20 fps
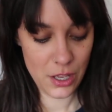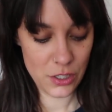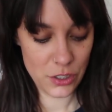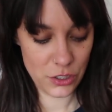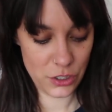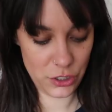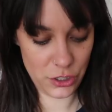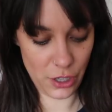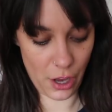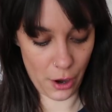
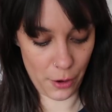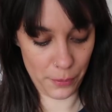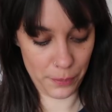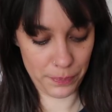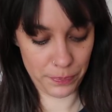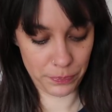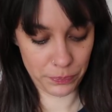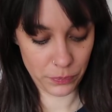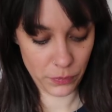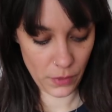So,
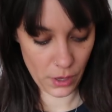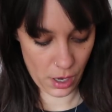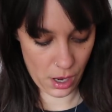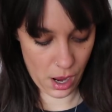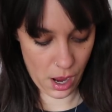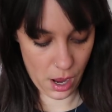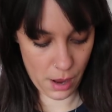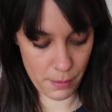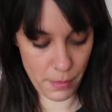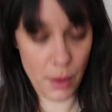
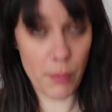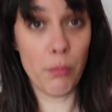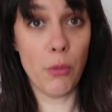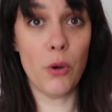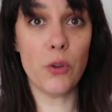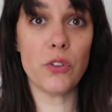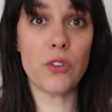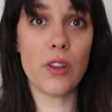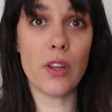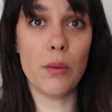
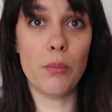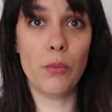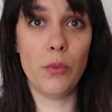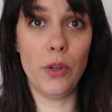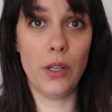most of them,